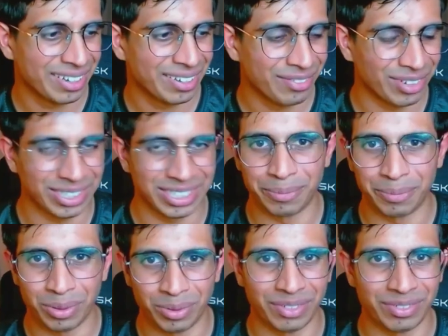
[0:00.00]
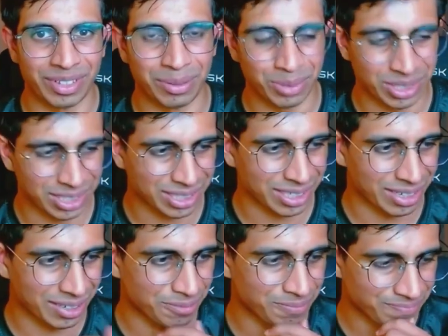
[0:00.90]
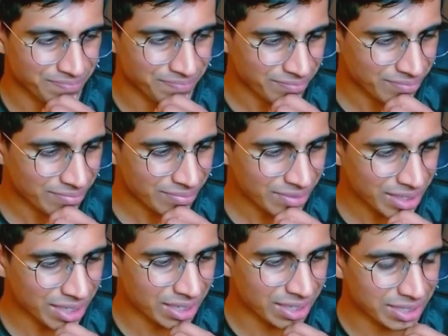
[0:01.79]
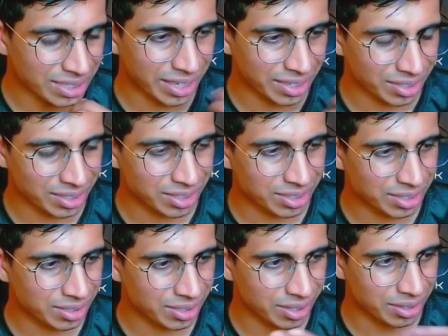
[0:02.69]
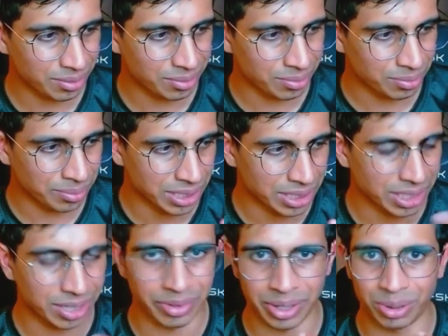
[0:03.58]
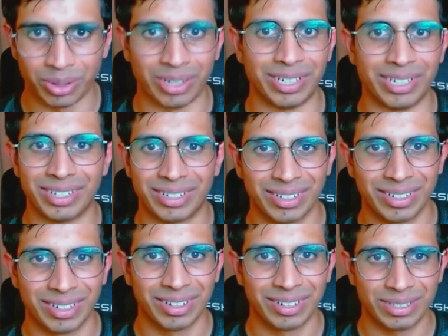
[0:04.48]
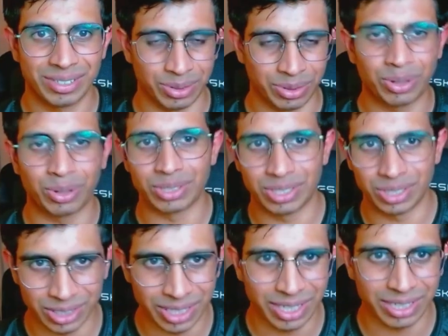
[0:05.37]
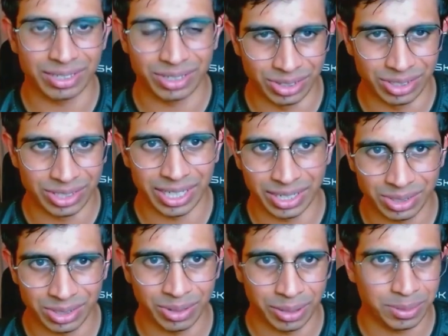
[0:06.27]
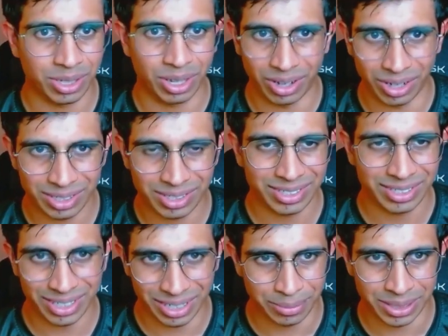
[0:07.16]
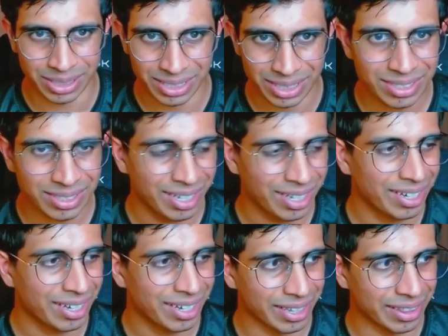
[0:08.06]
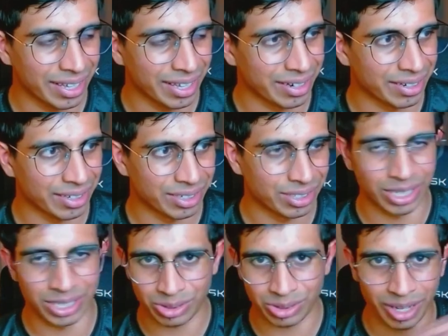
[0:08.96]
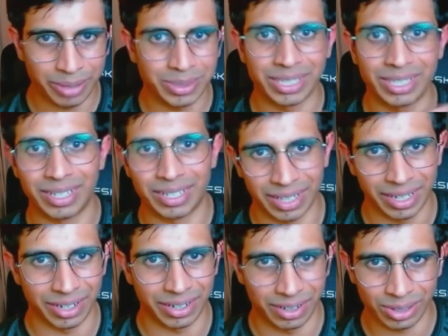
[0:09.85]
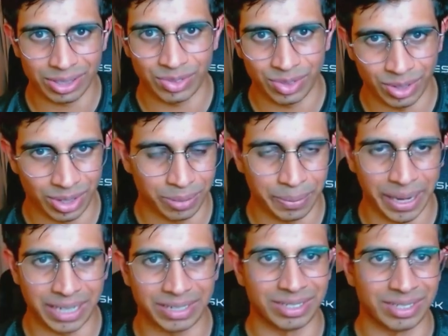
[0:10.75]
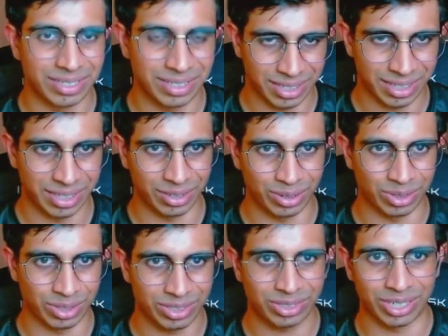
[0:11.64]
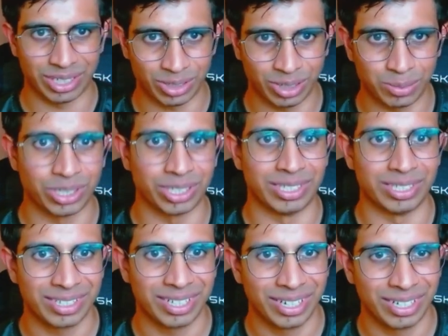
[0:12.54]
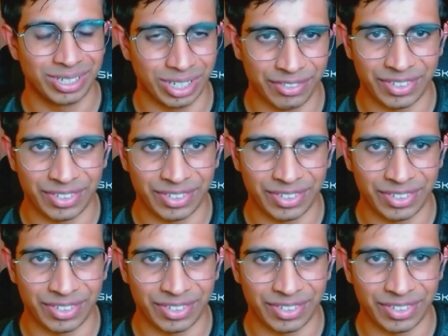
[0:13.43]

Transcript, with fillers: For example, one of them was uh, a sales meeting recorder so it records your sales your sales reps calls in a business, and then it transcribes it, and then it looks for patterns in those transcriptions to give